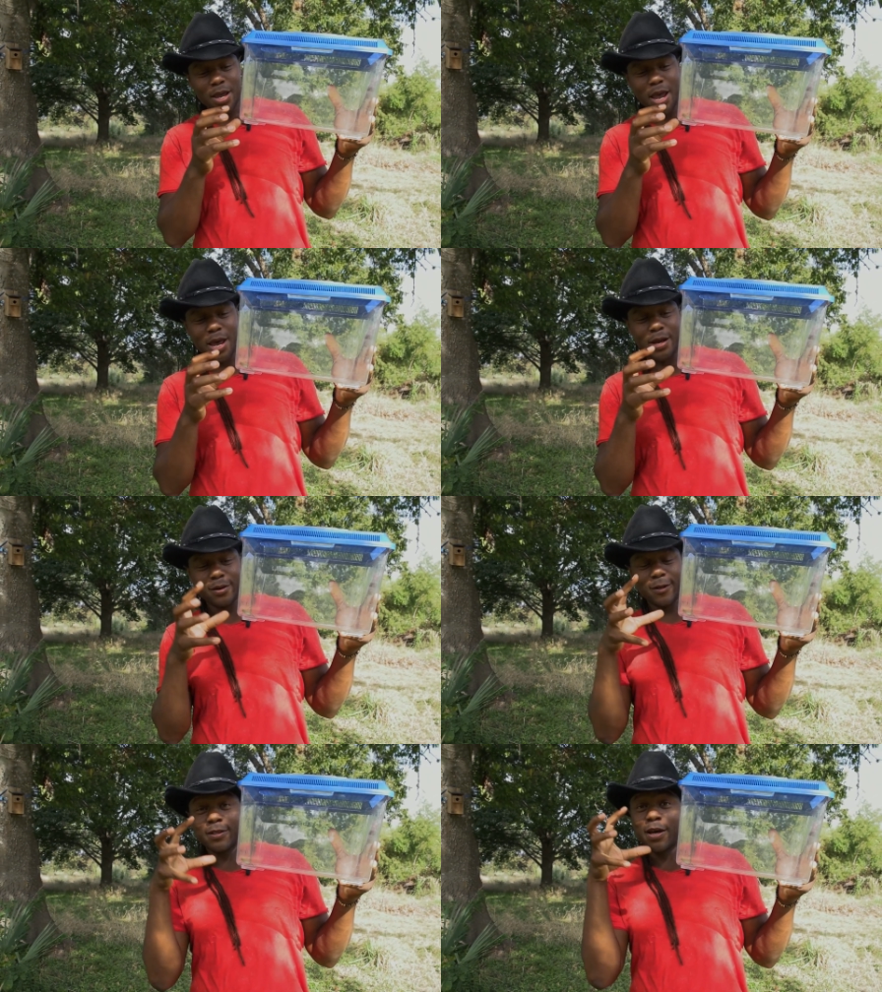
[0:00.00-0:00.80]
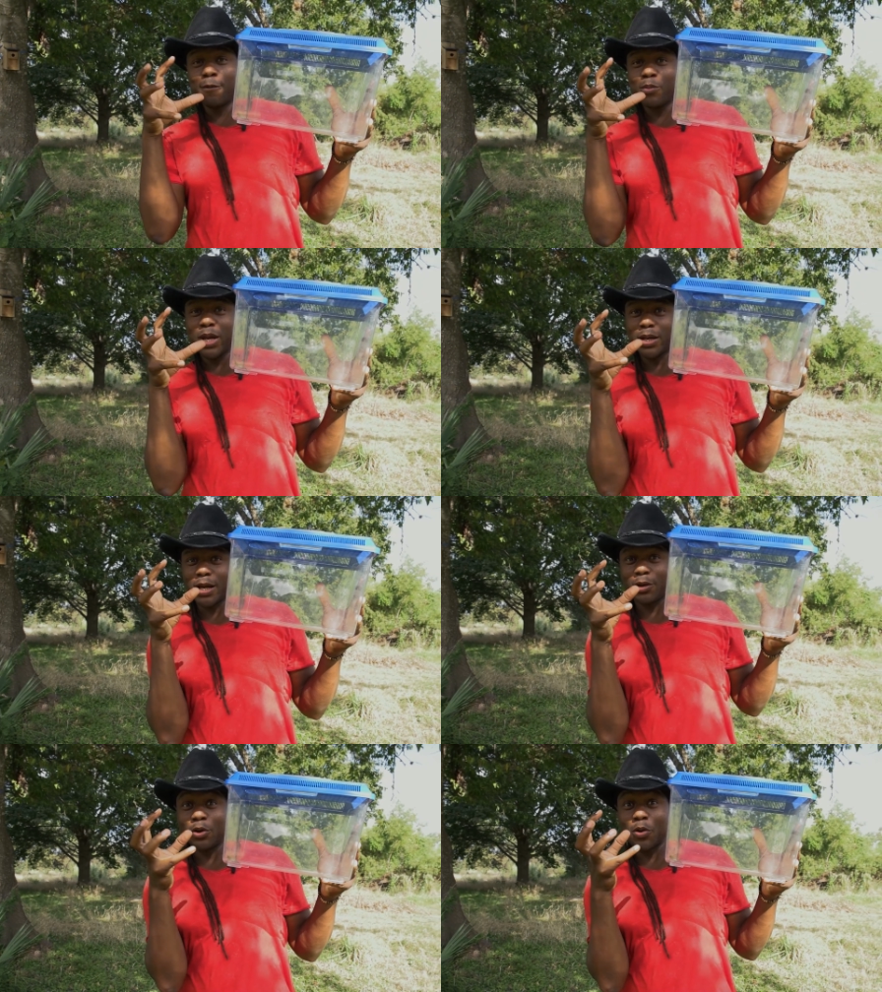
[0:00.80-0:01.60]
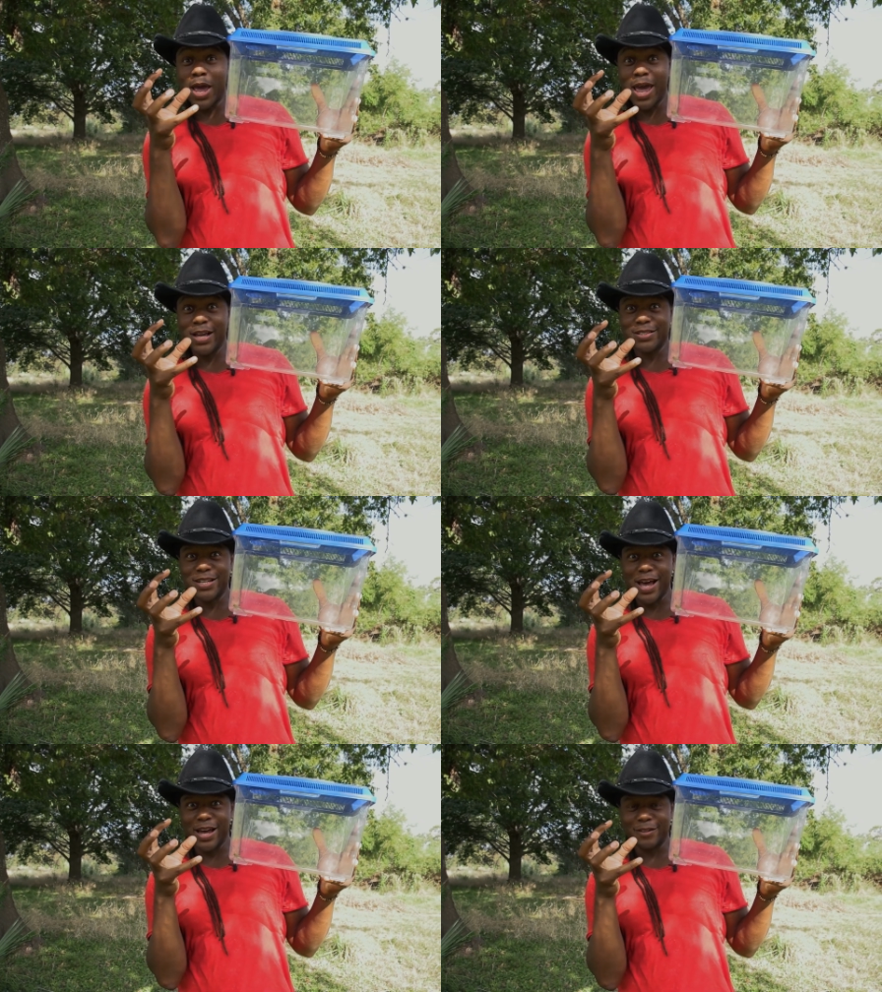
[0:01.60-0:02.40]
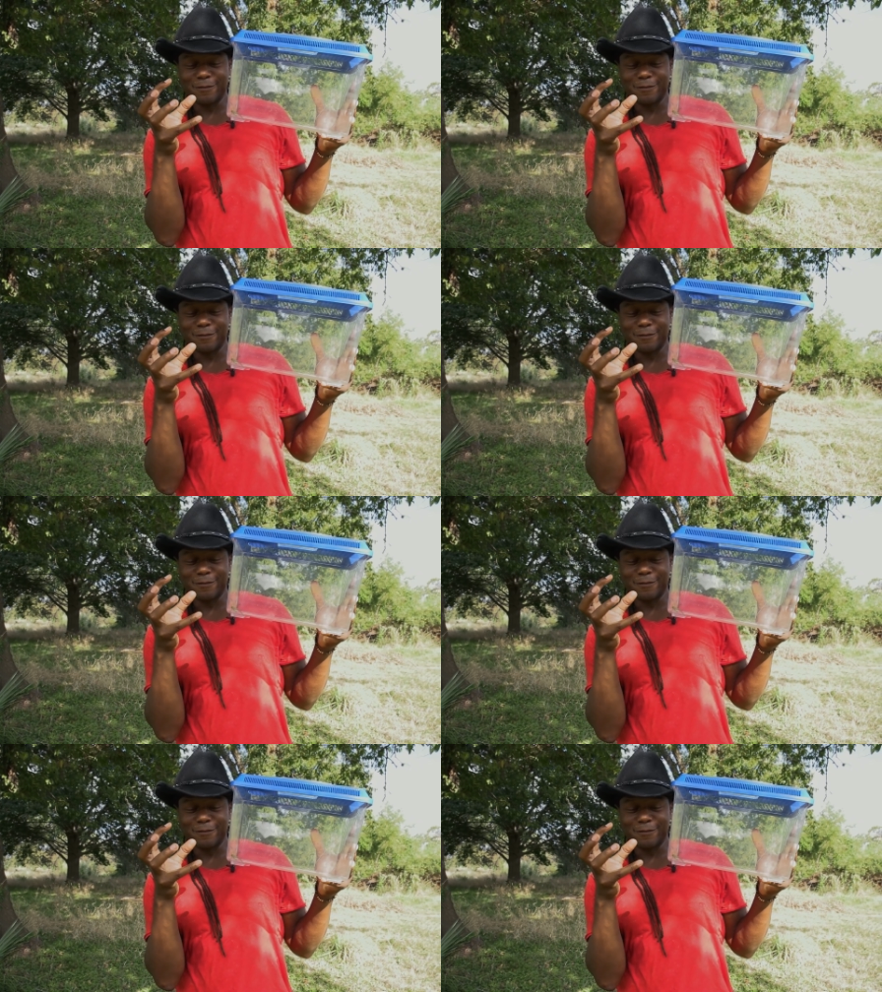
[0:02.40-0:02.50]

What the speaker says: and they'll make like a little egg sac.